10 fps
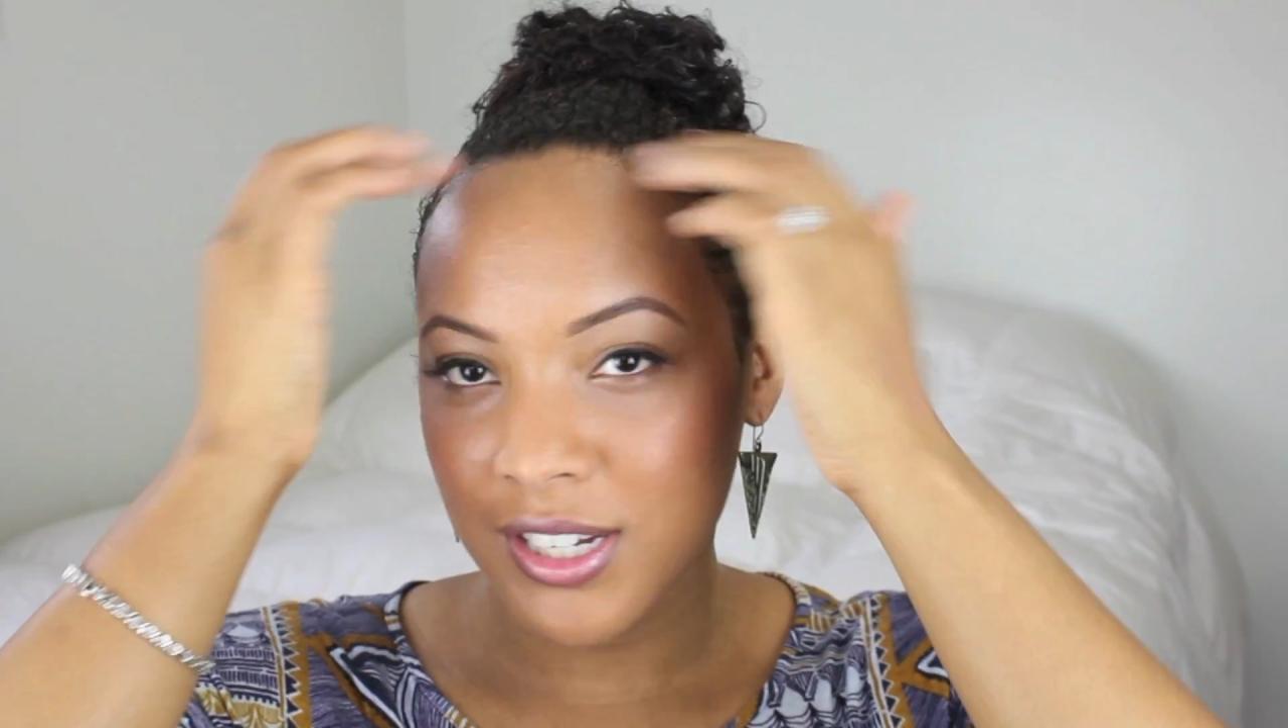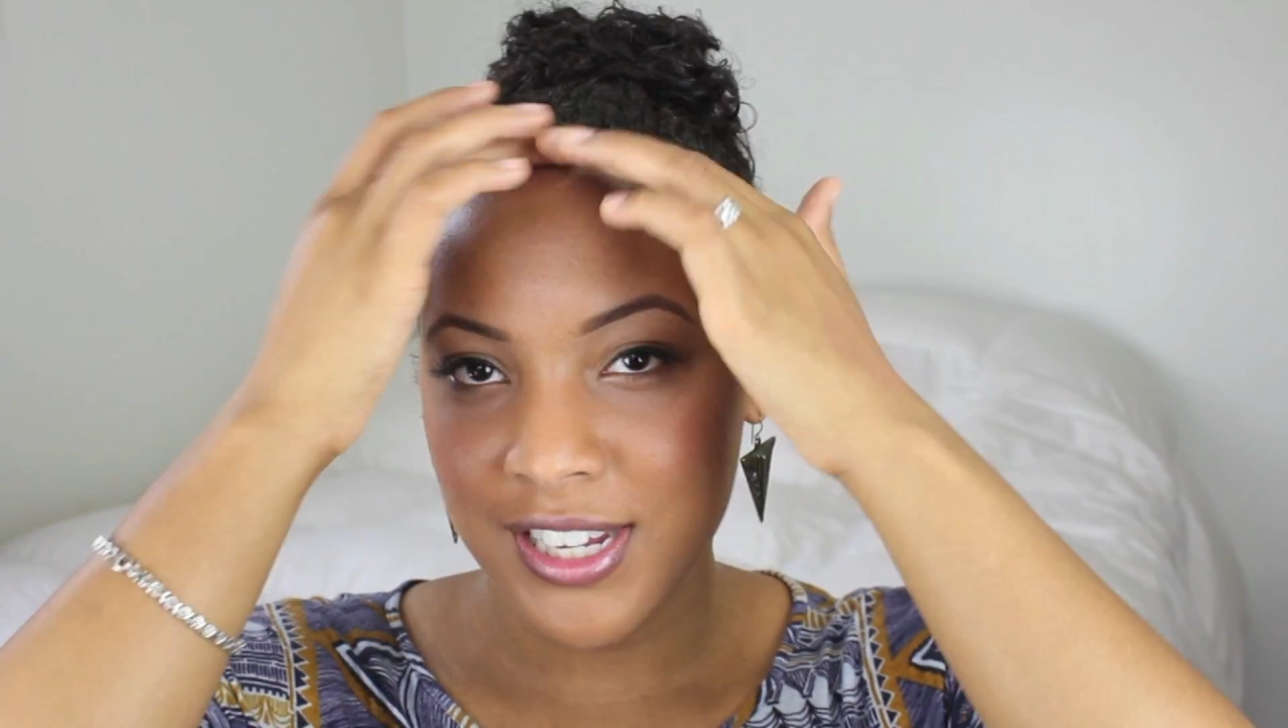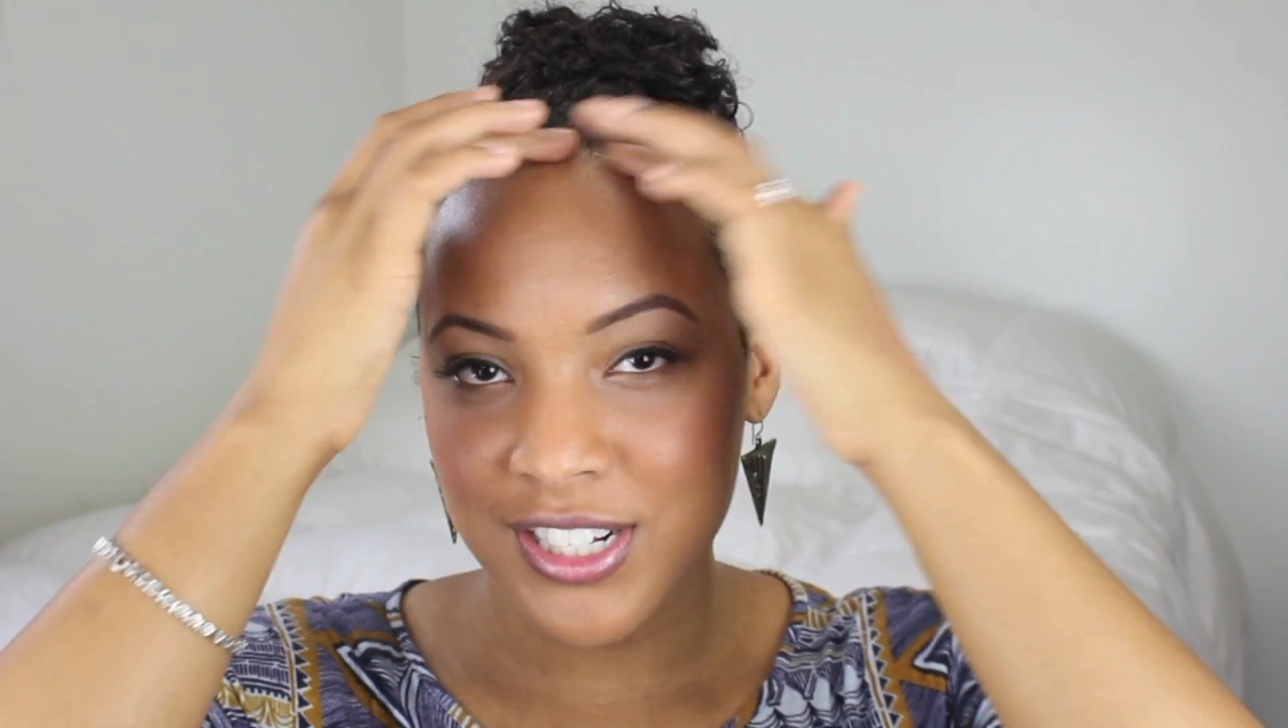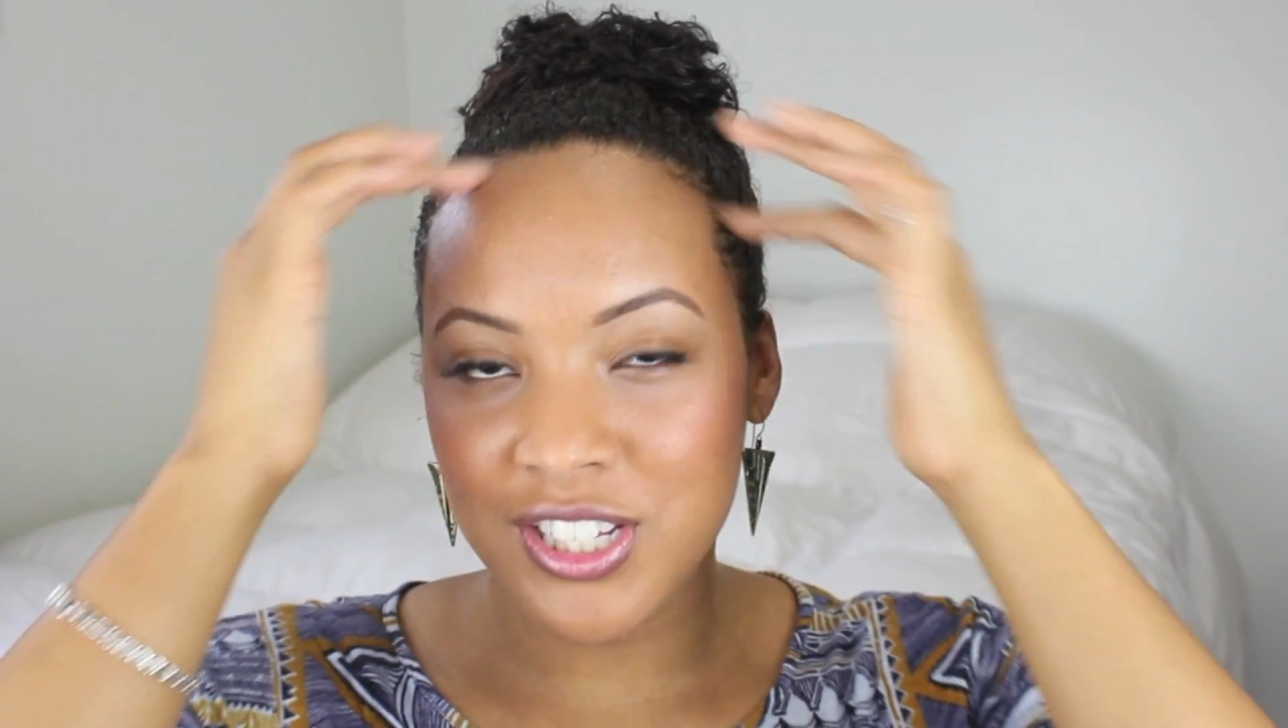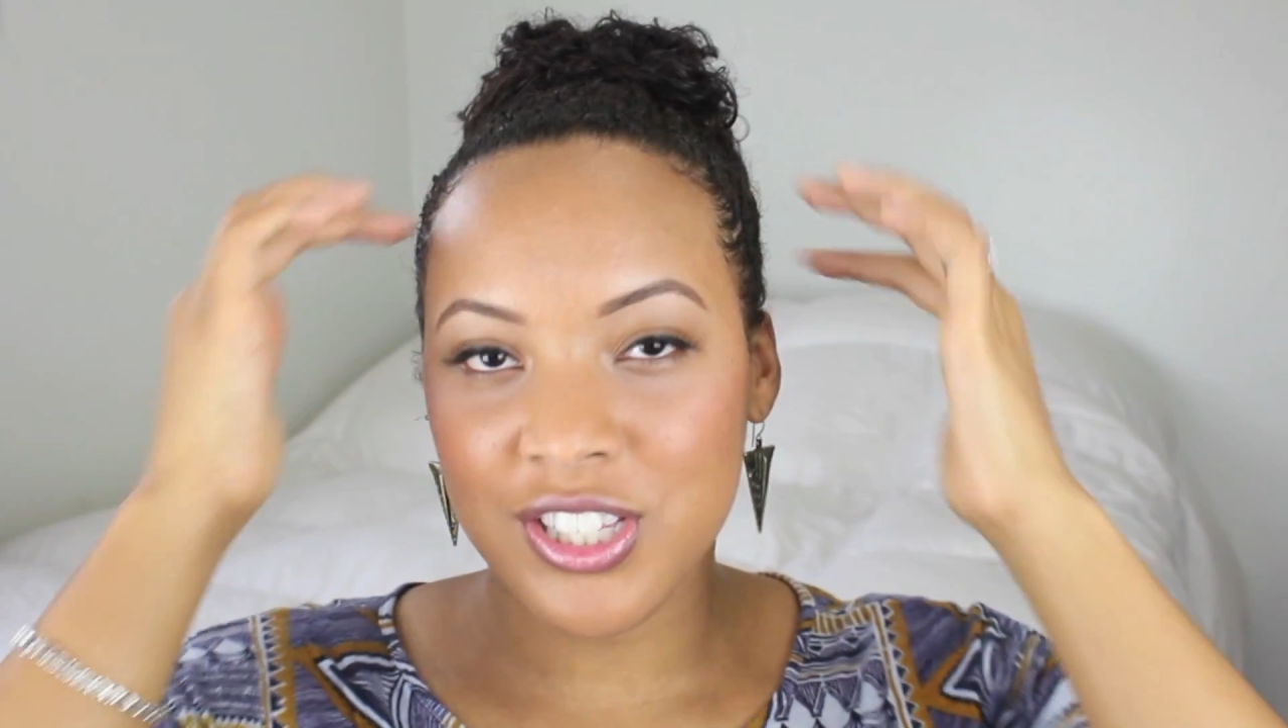
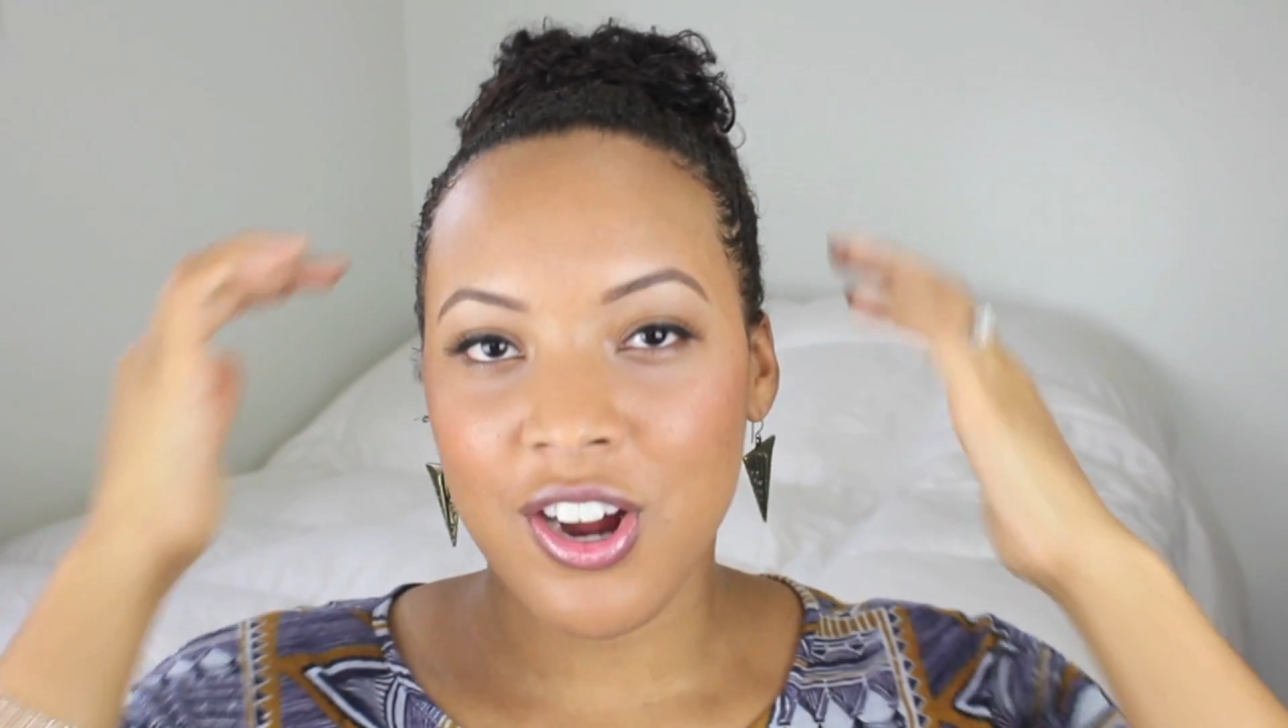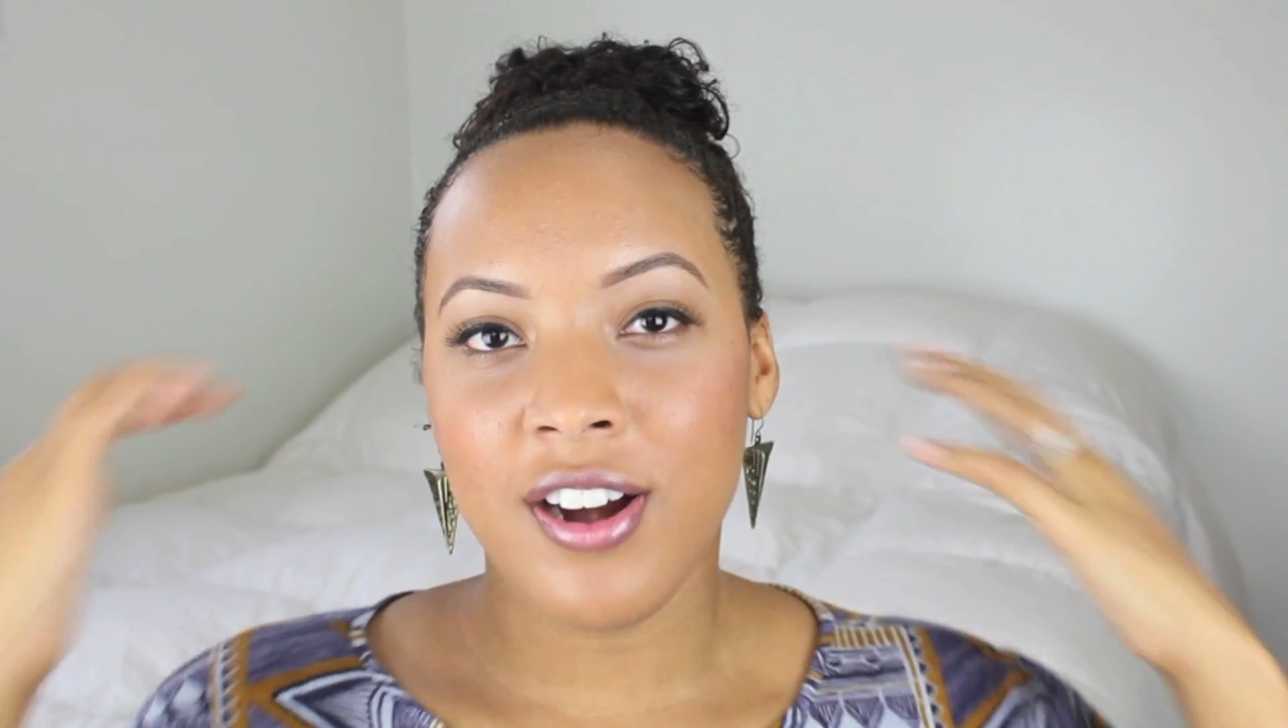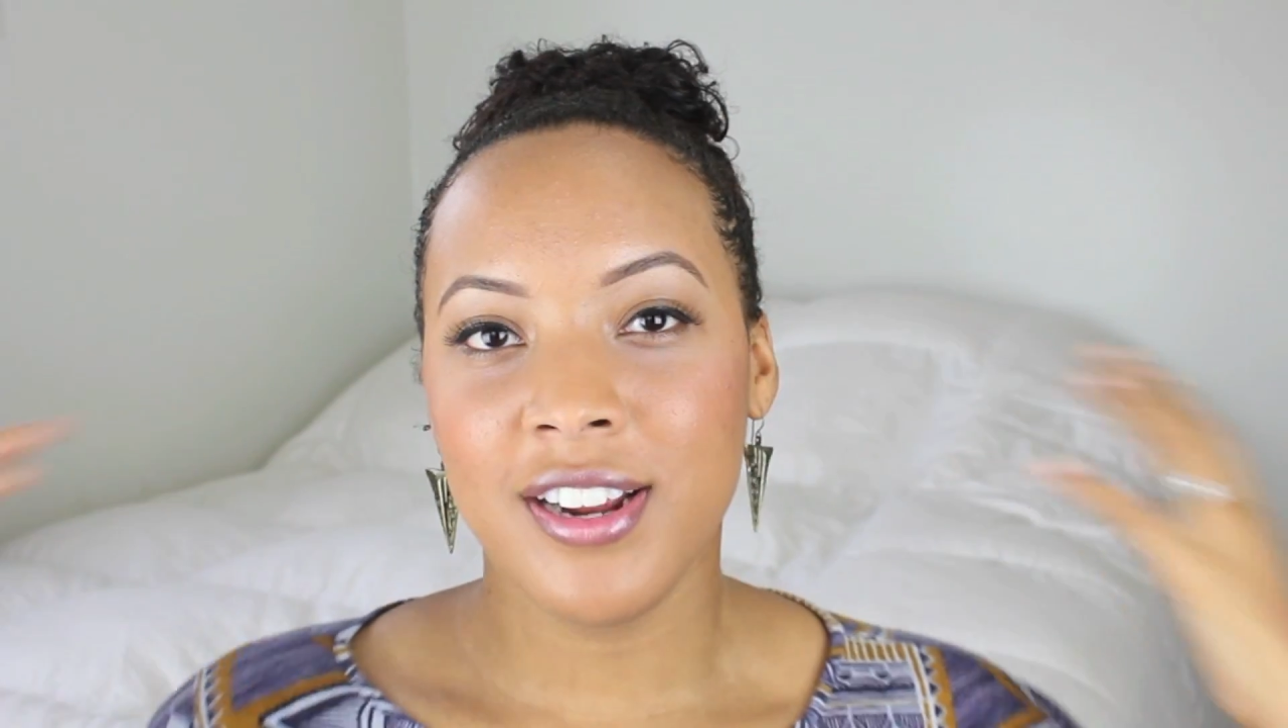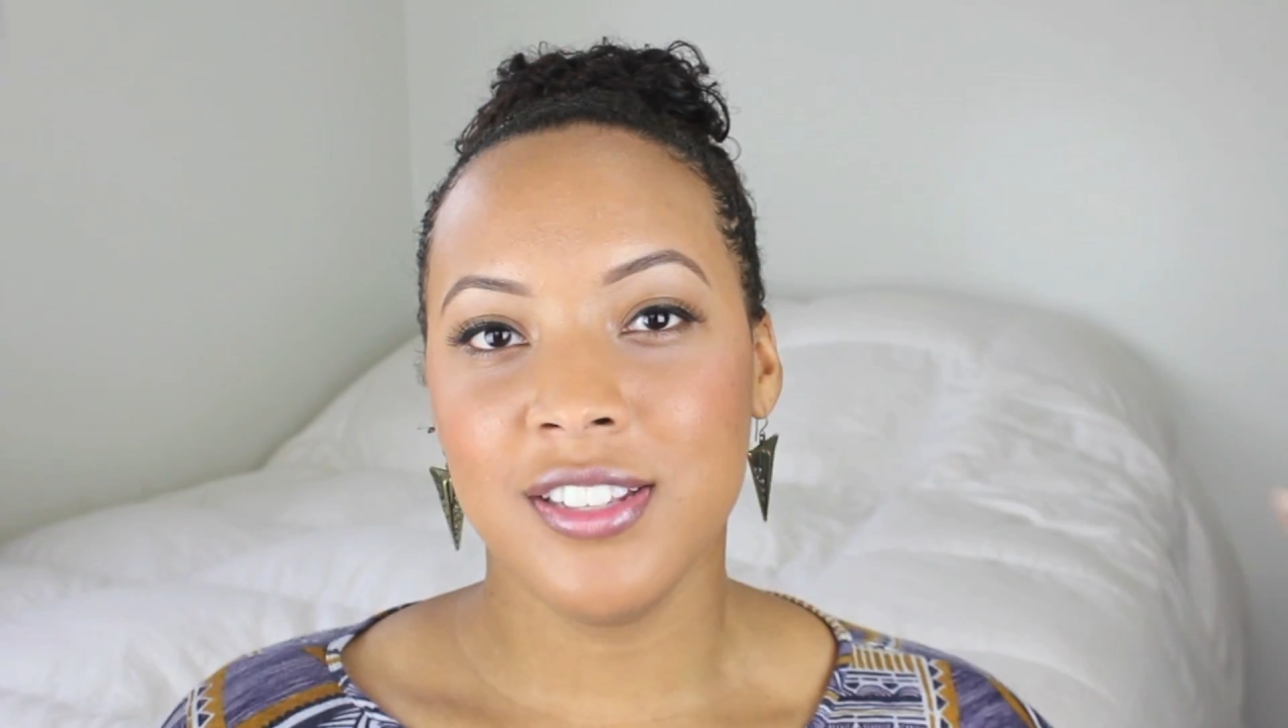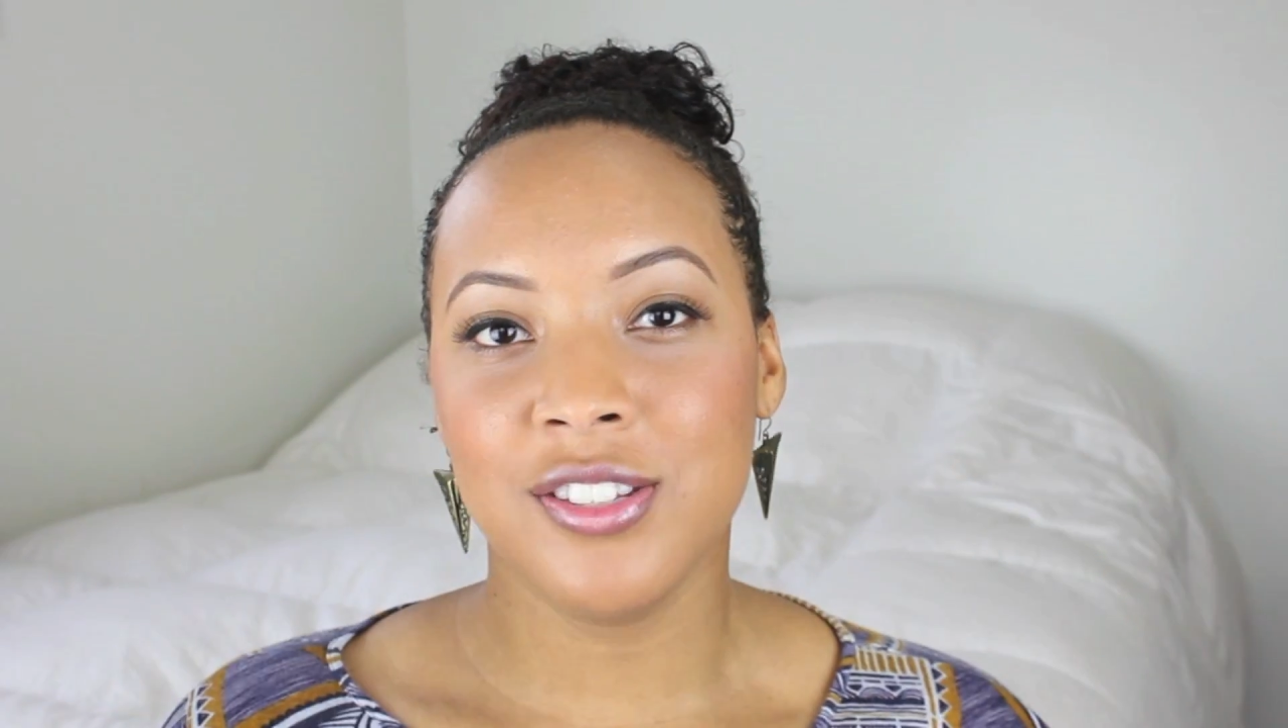it just started